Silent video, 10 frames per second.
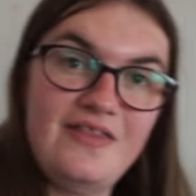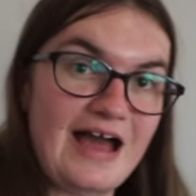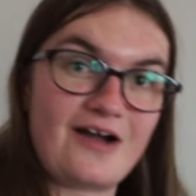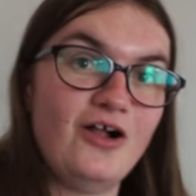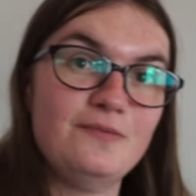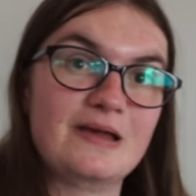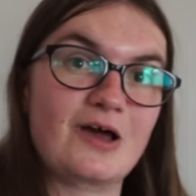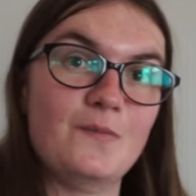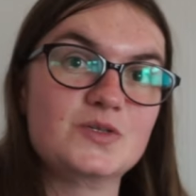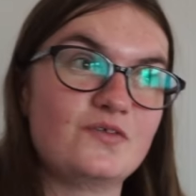They are called
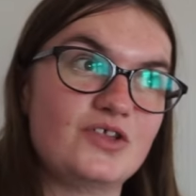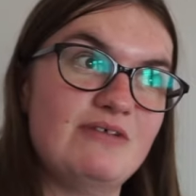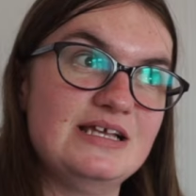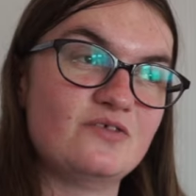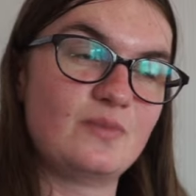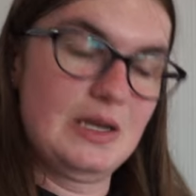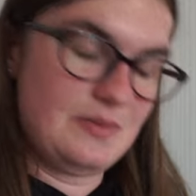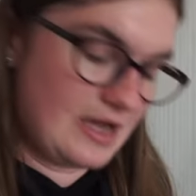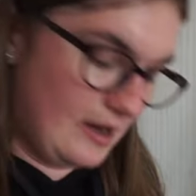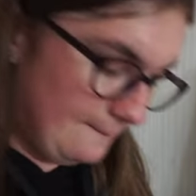pickups for the reason of being a
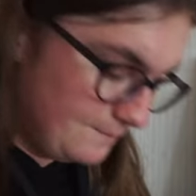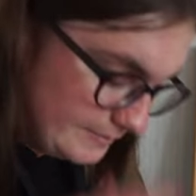pickup.